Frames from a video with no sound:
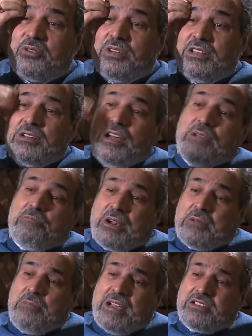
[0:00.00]
to it
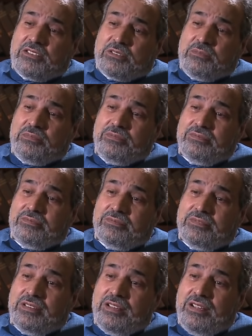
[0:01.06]
pragmatism.
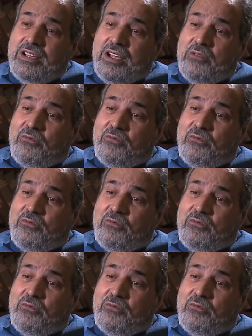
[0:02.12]
Okay.